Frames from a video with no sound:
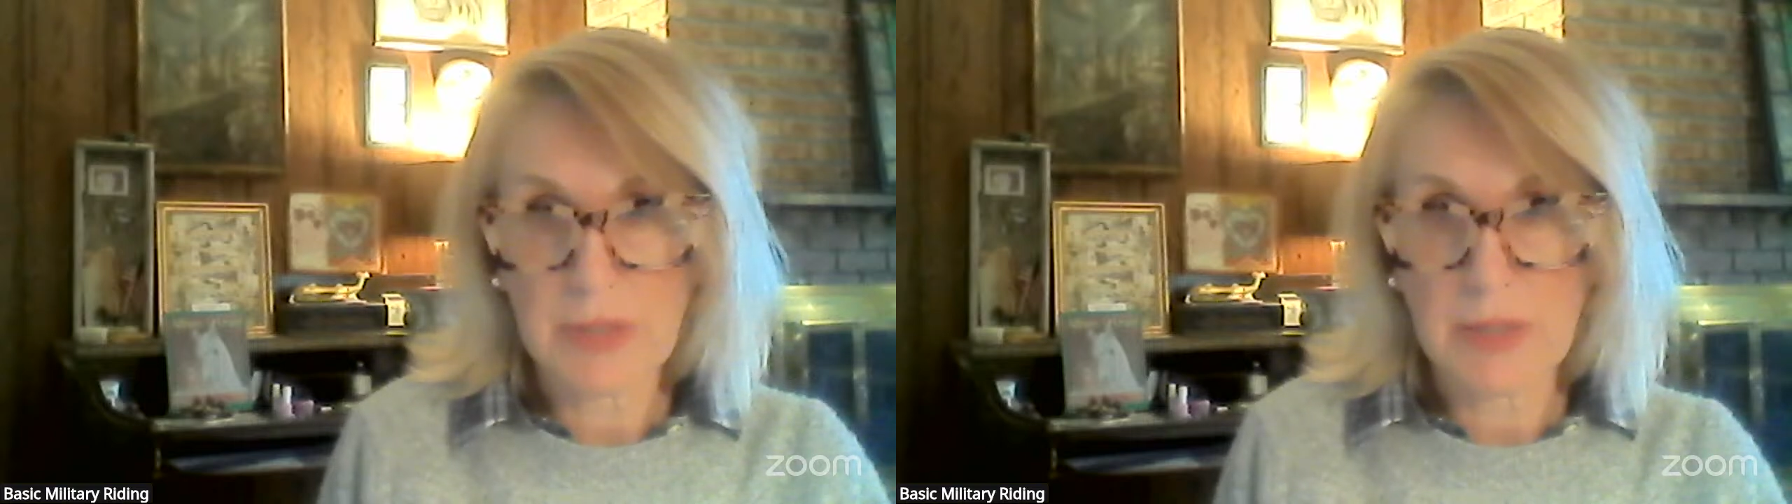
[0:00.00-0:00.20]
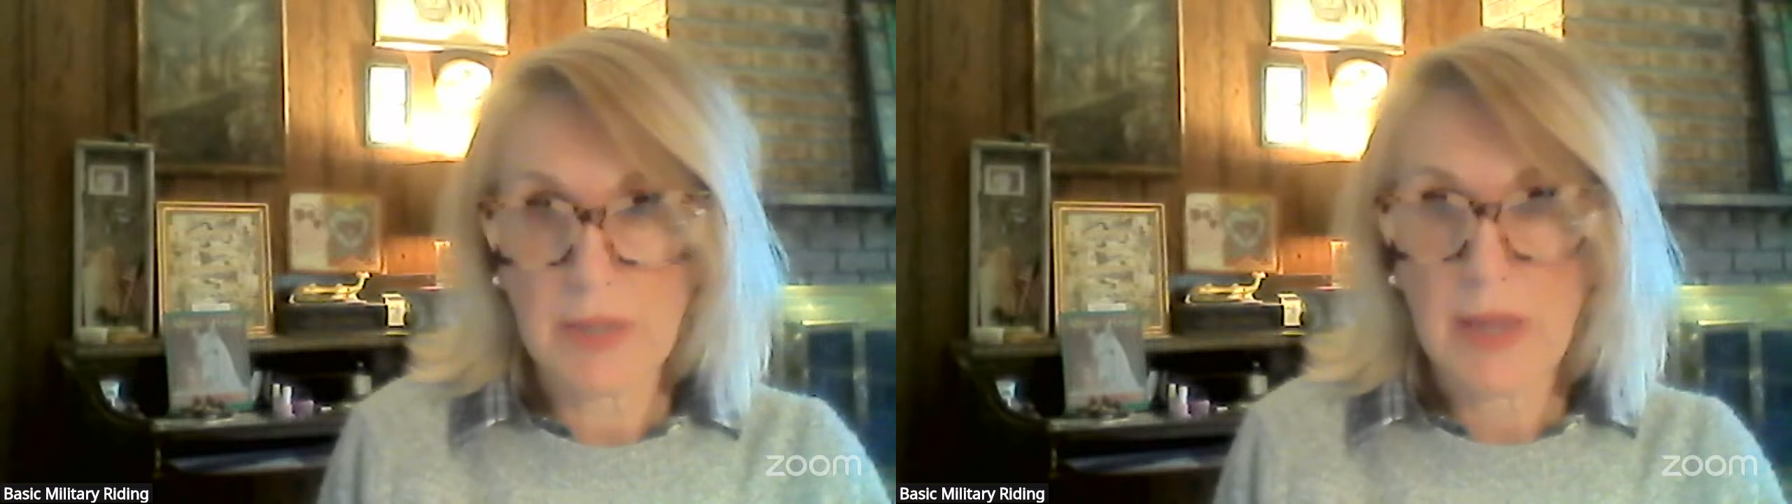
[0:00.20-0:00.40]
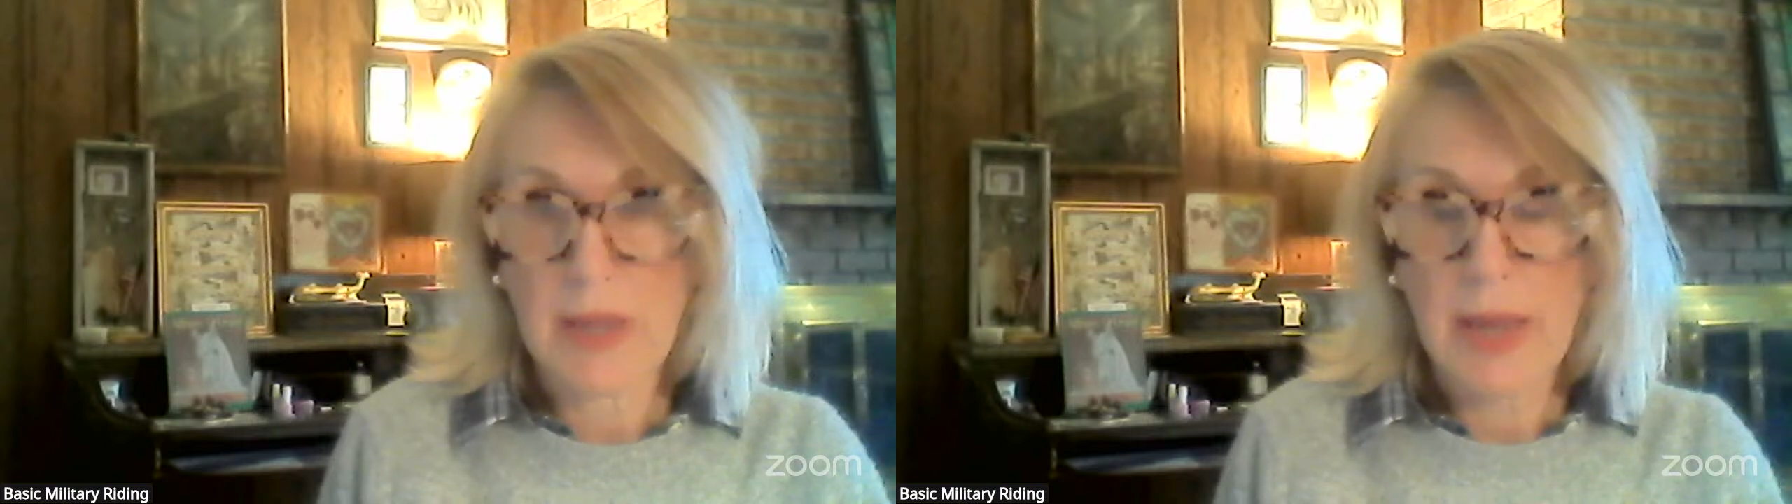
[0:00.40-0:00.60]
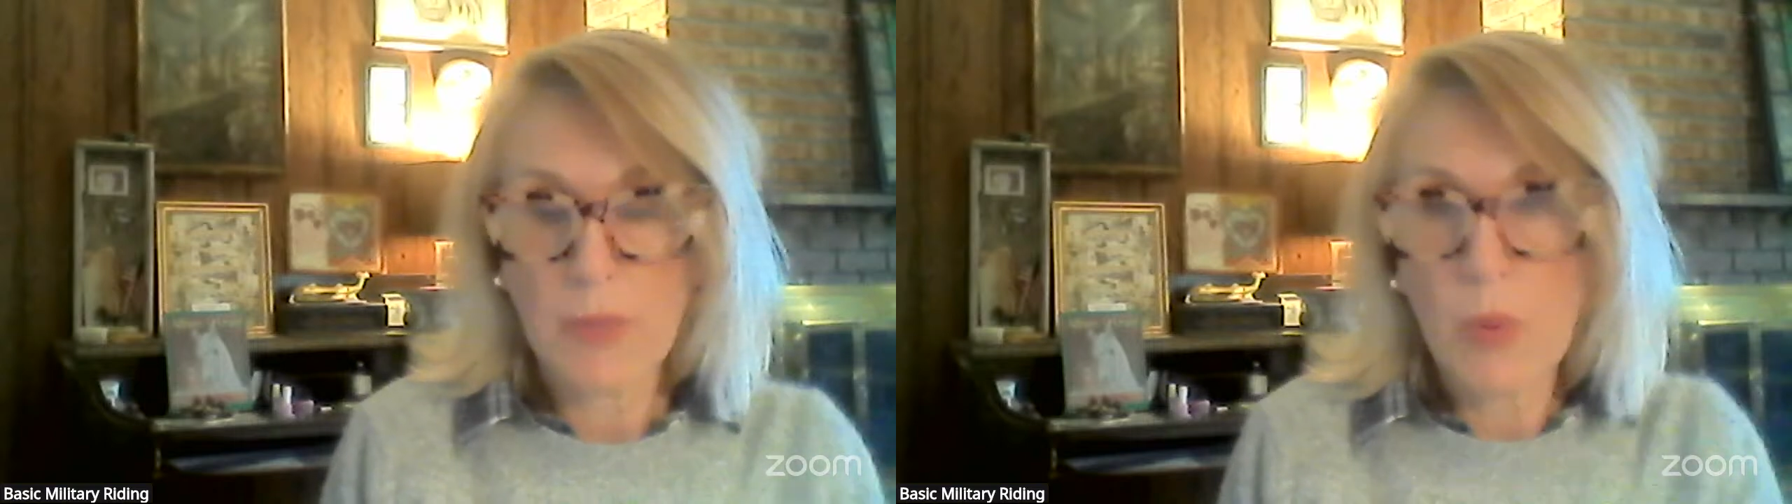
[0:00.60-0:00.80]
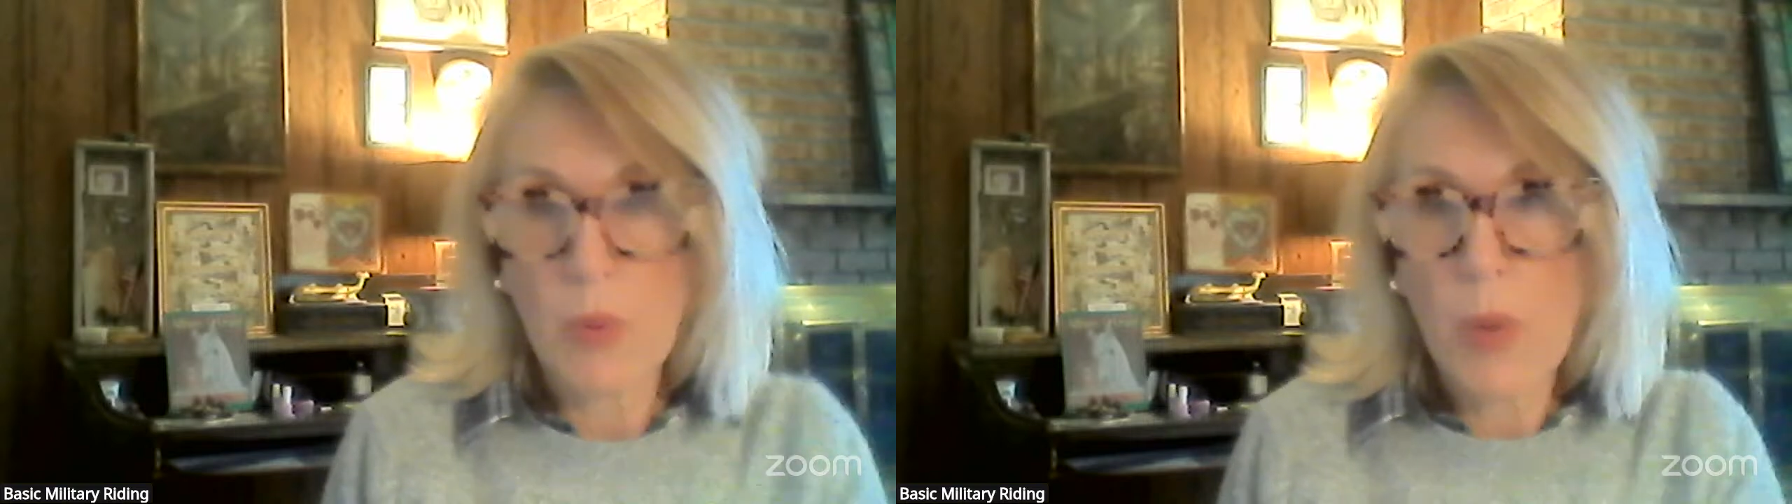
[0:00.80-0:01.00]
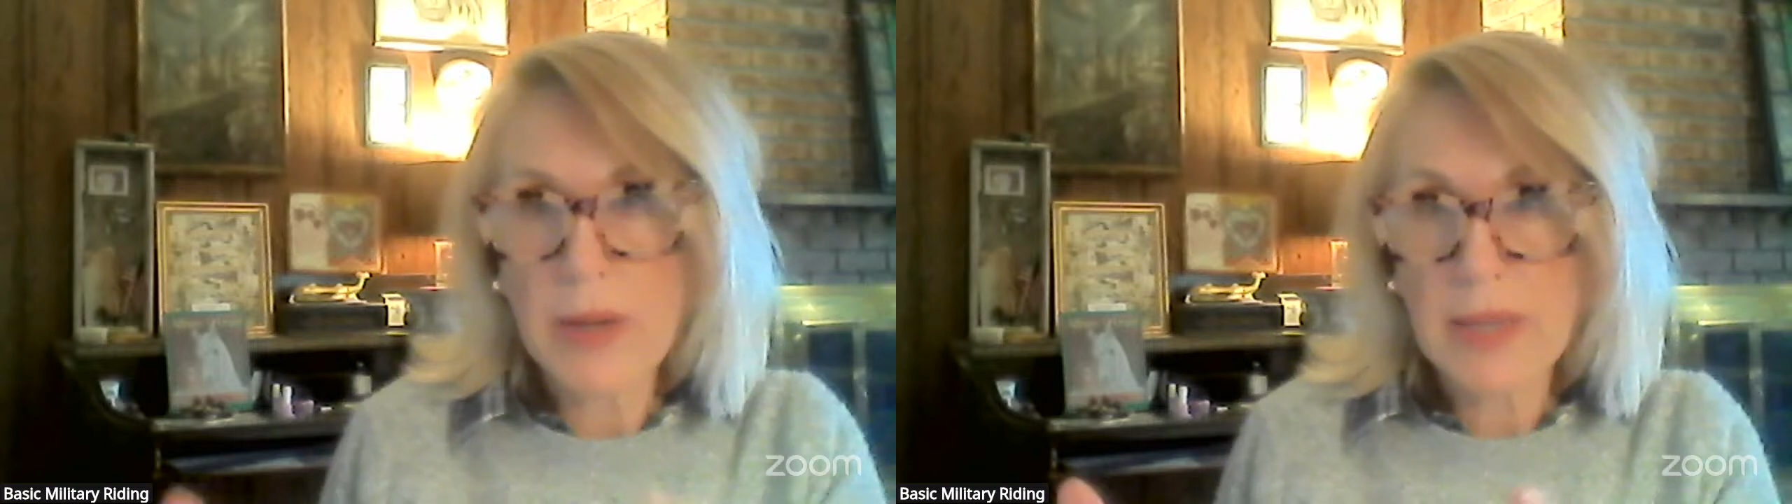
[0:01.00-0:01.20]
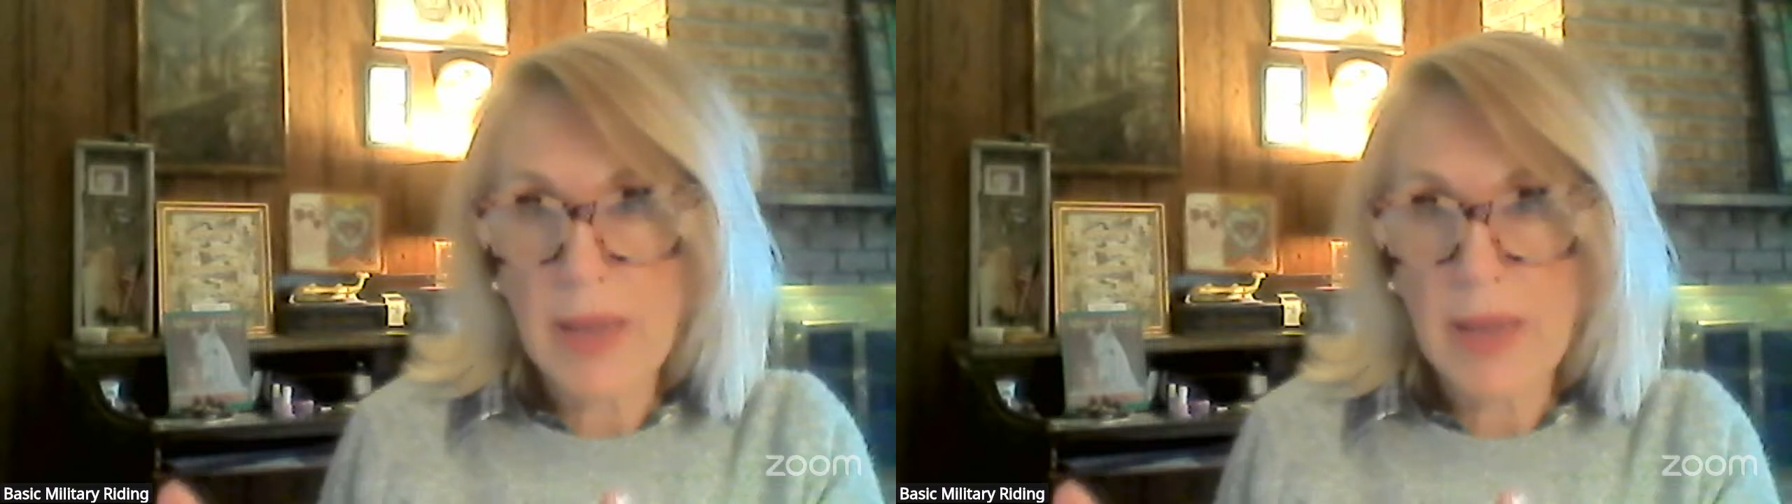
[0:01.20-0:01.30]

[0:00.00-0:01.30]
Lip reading: And we'll want to get